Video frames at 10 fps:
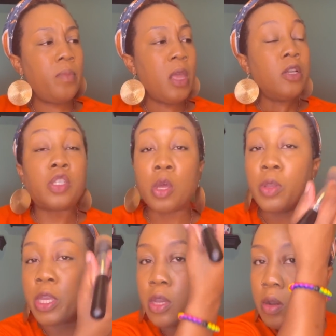So
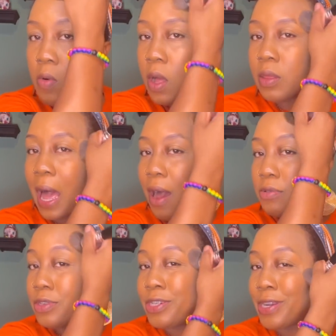you
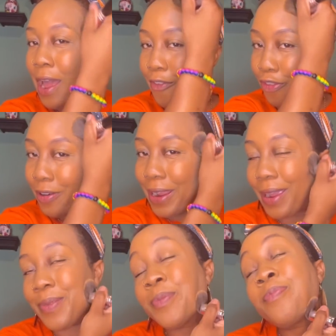allowed
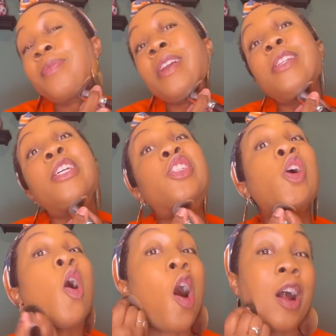Jeffree to
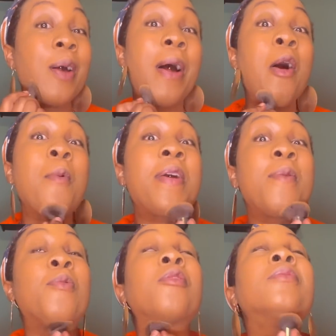talk about
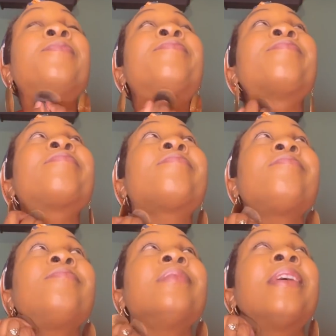people
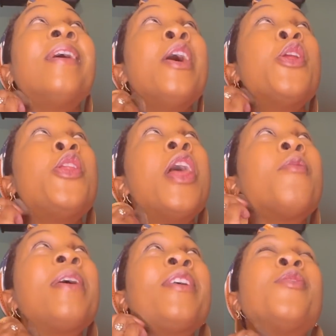
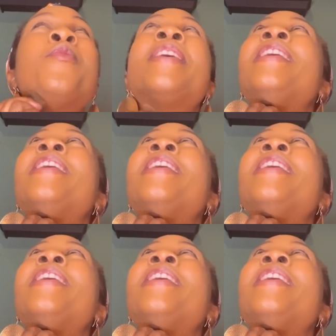knowing who he